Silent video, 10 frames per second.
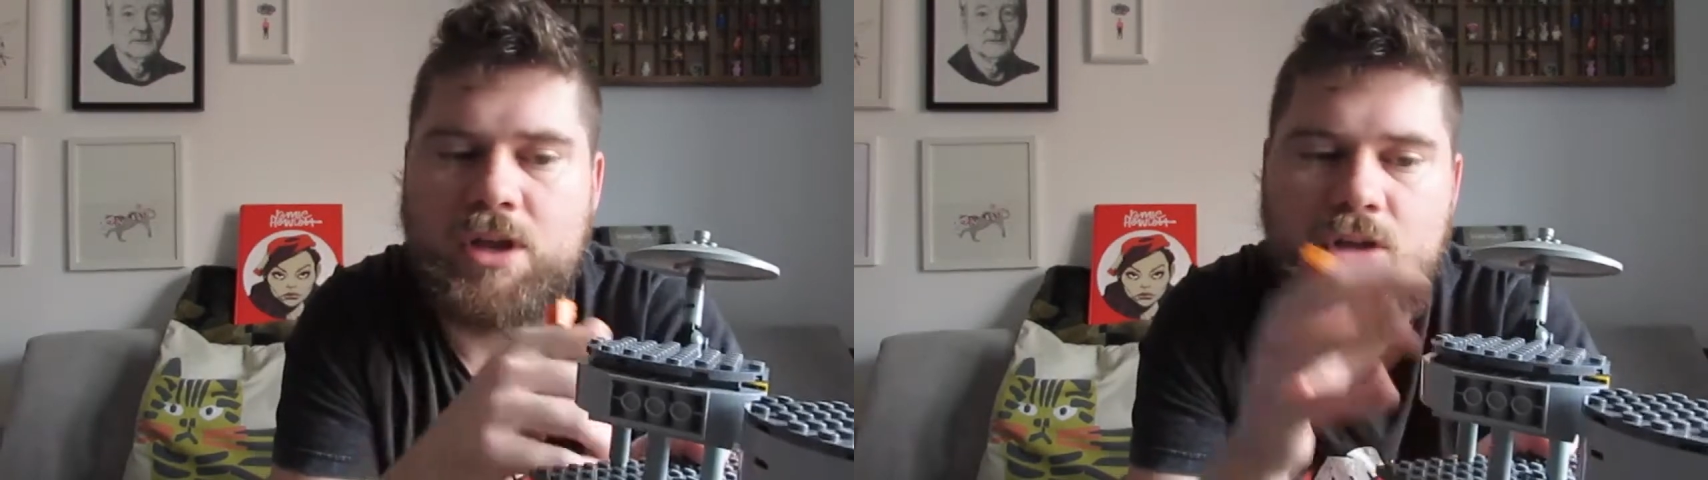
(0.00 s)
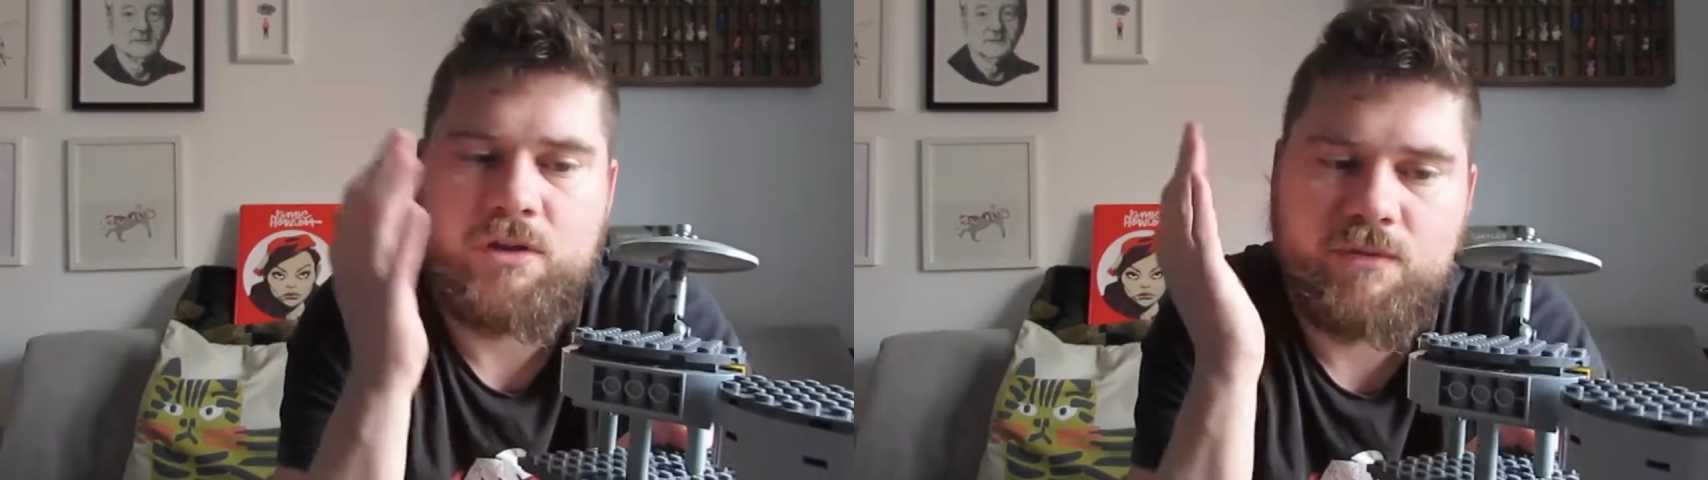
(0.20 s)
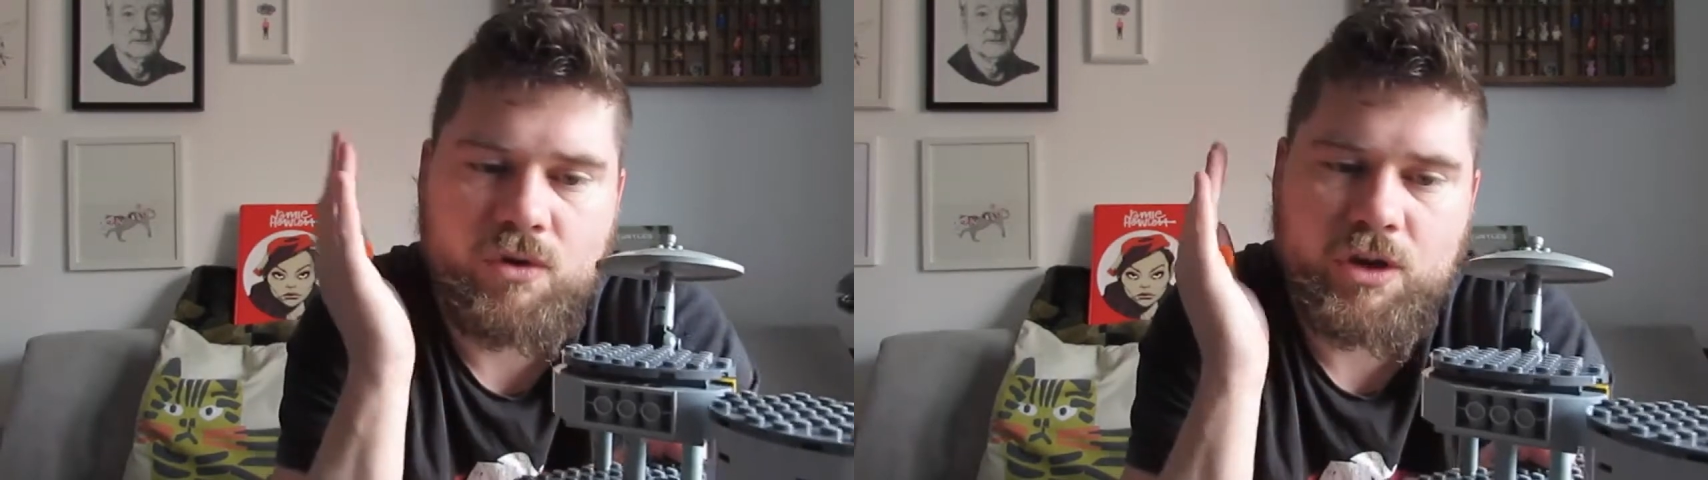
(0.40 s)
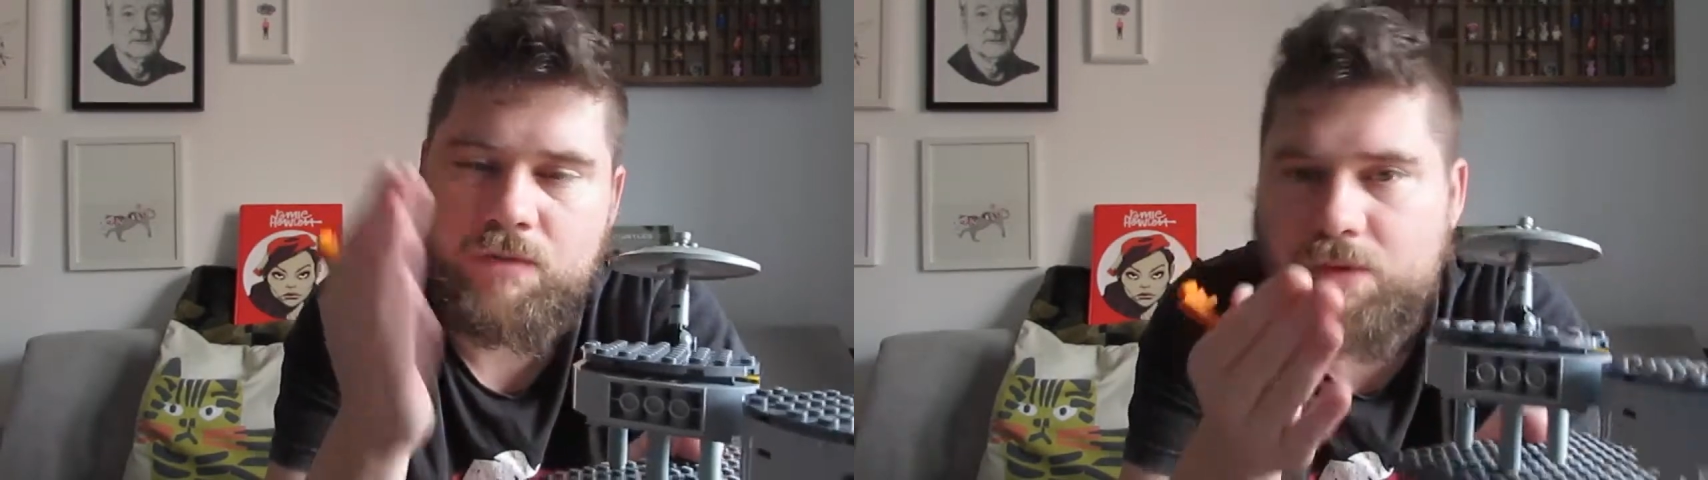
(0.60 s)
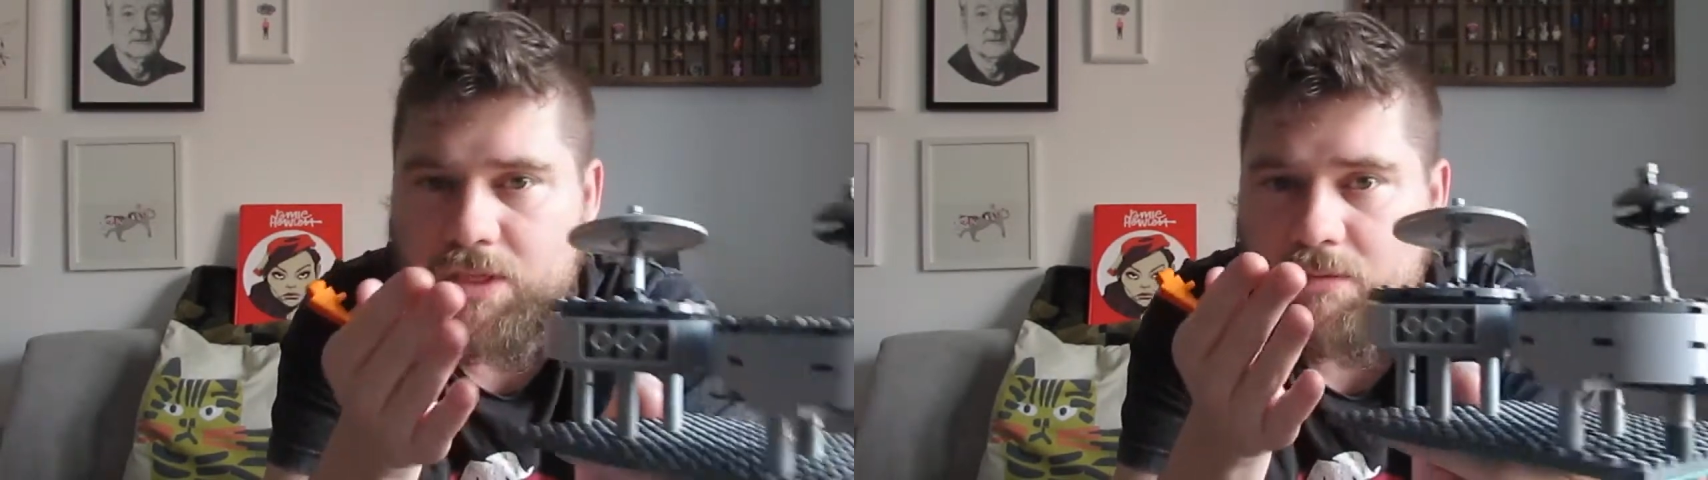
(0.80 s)
you've got your
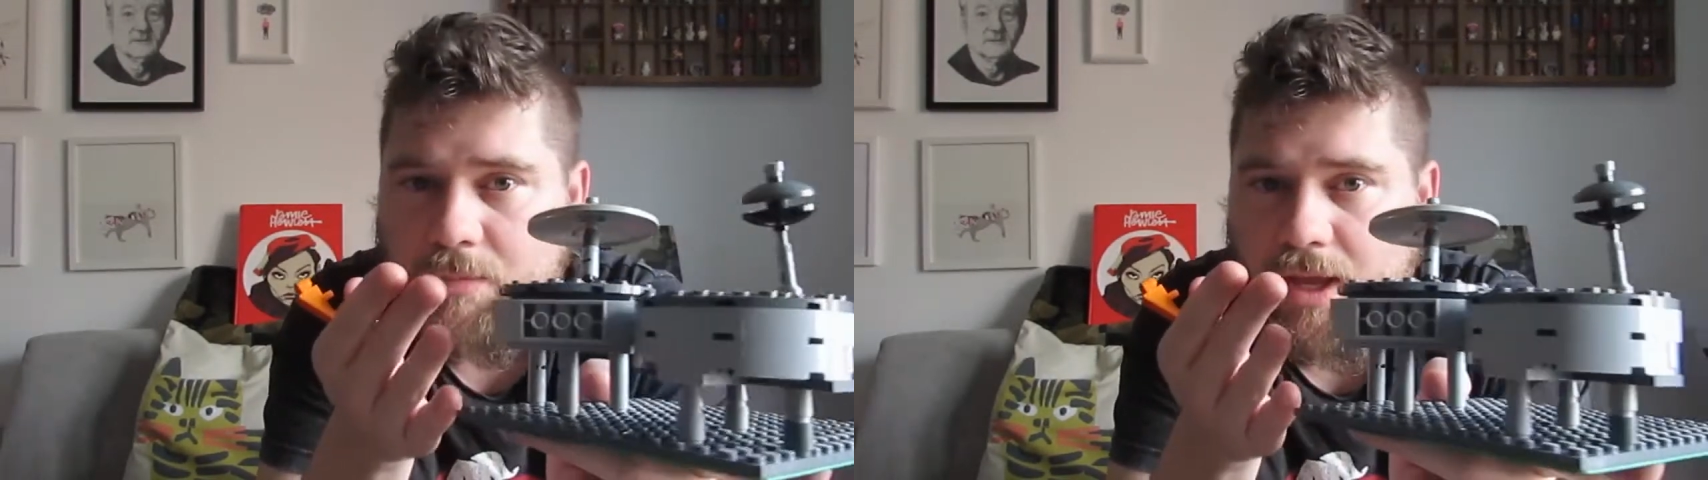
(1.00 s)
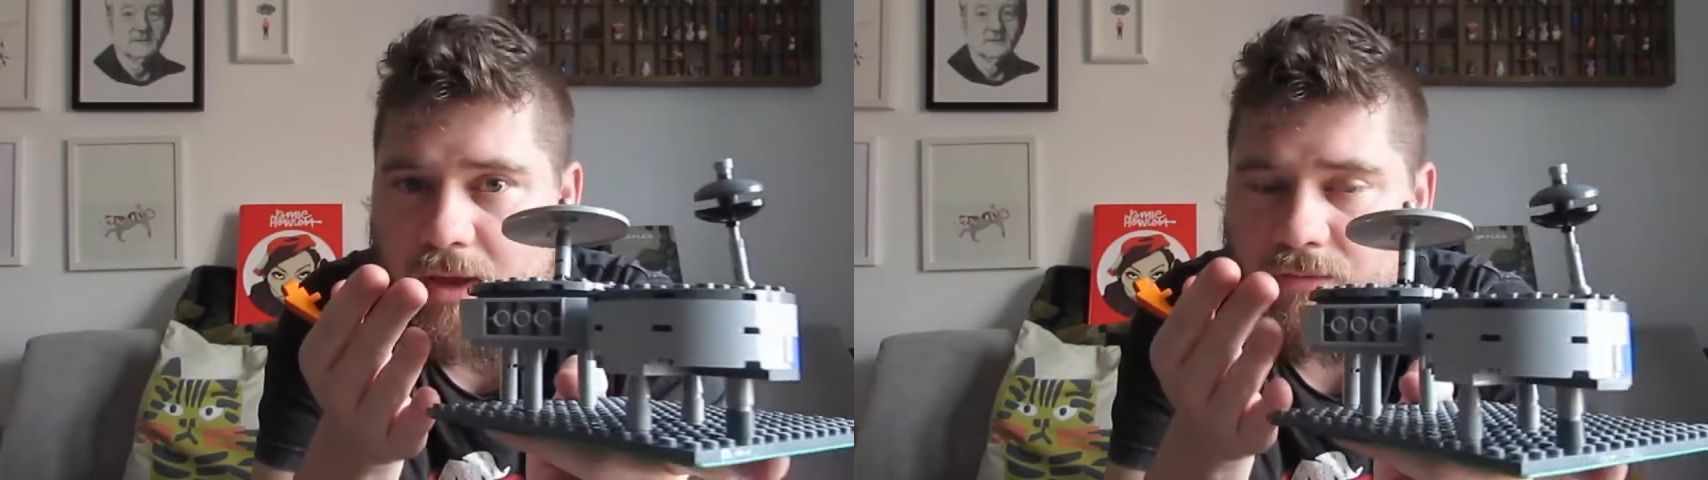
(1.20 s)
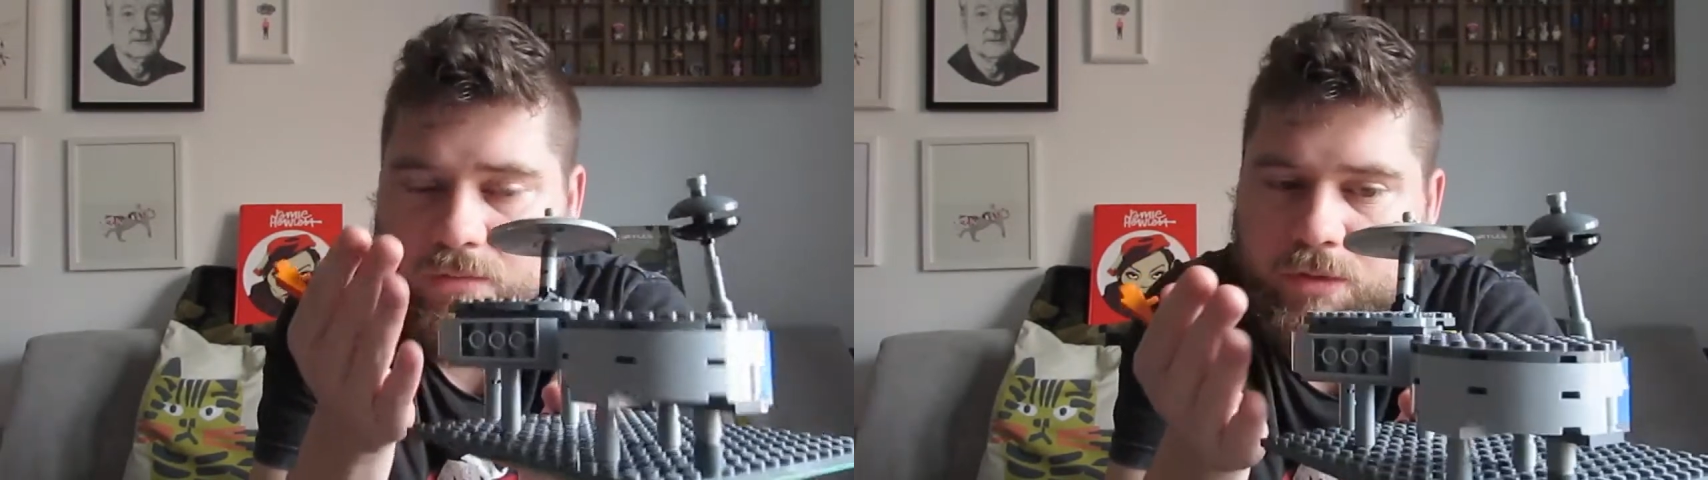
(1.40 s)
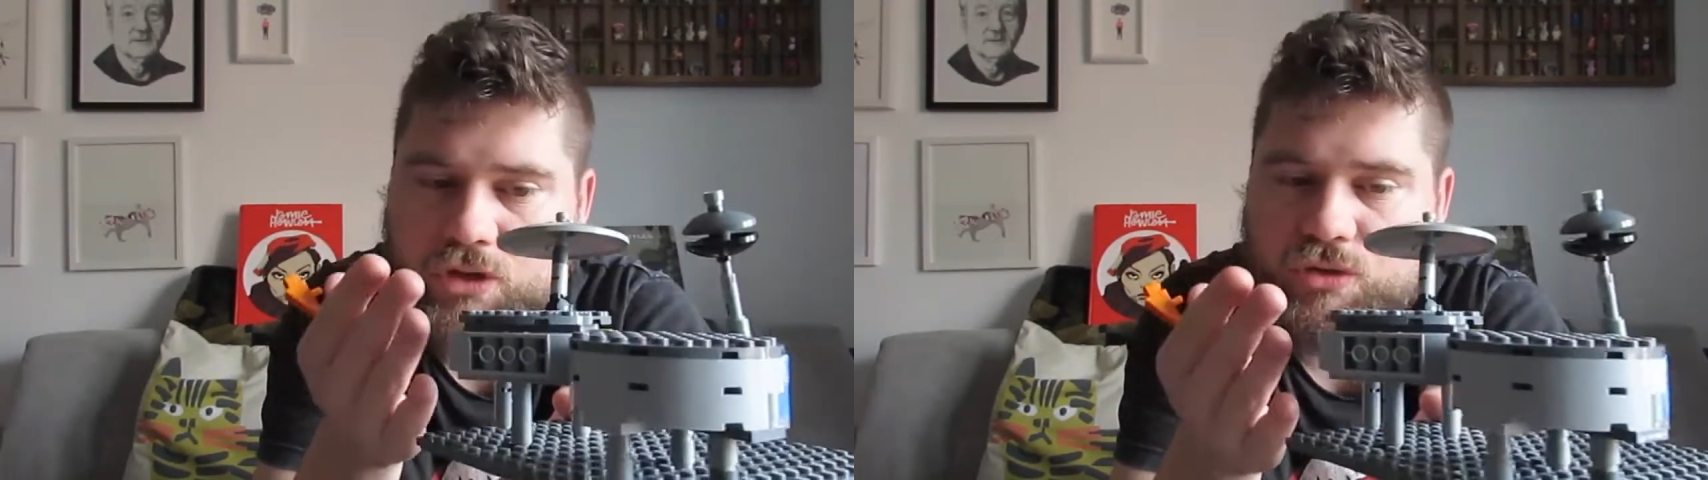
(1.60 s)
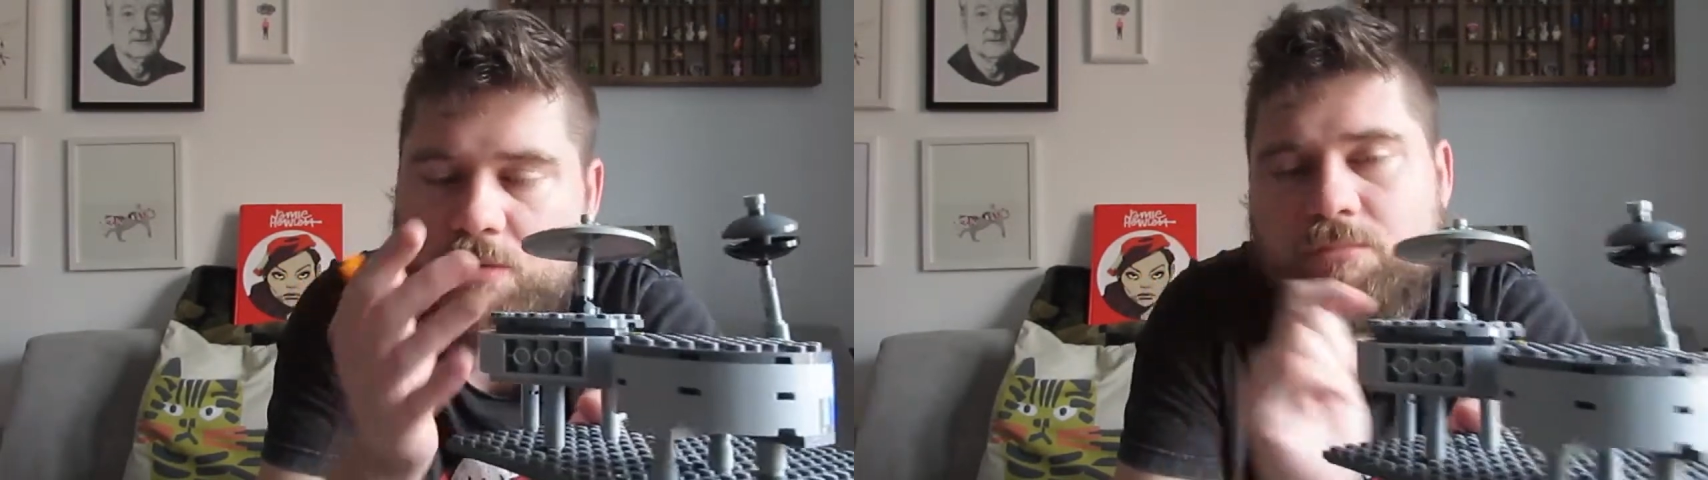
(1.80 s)
rhythm there from your
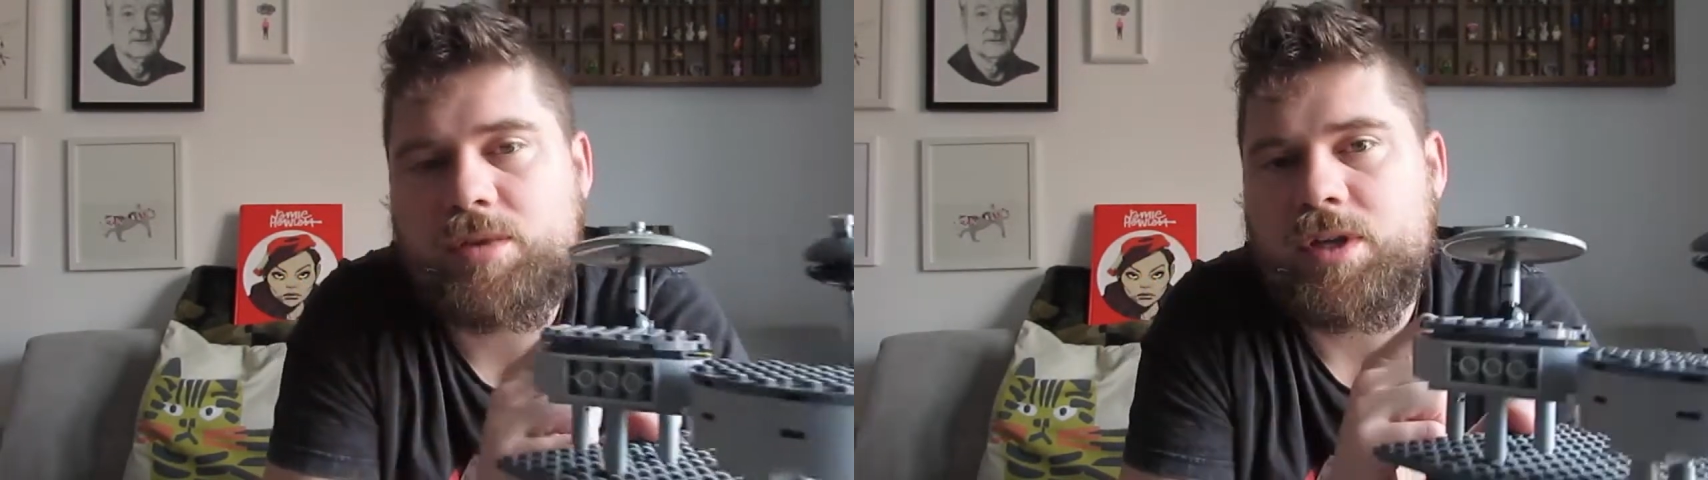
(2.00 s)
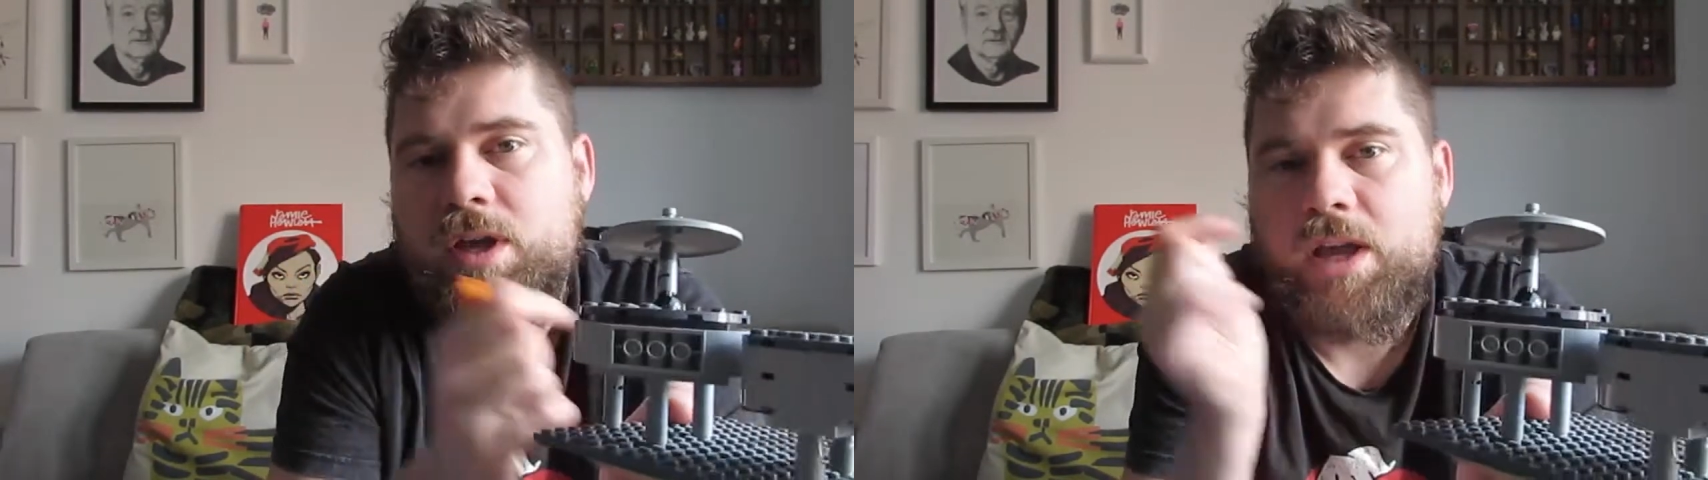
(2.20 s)
drums,